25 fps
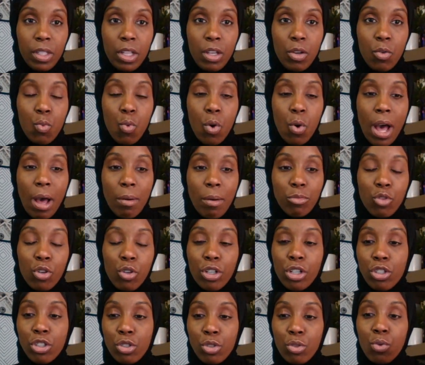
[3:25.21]
what I'm going
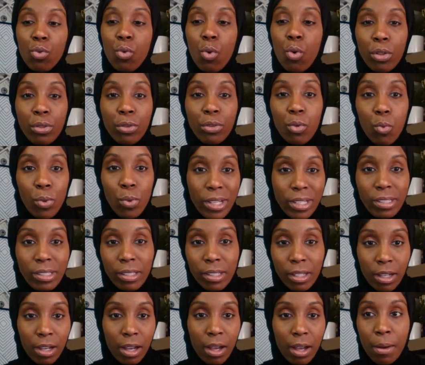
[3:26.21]
to do on the weeks
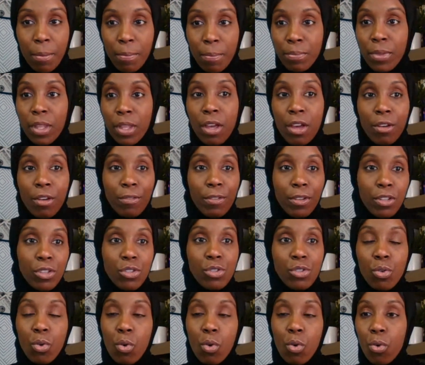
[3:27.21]
to come for
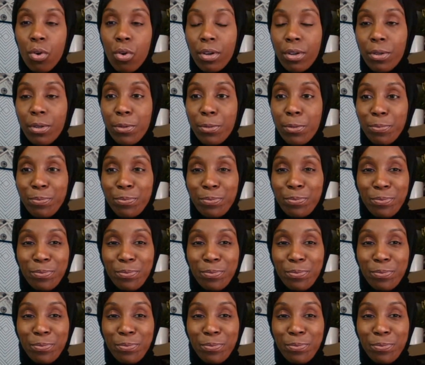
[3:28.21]
this quarter.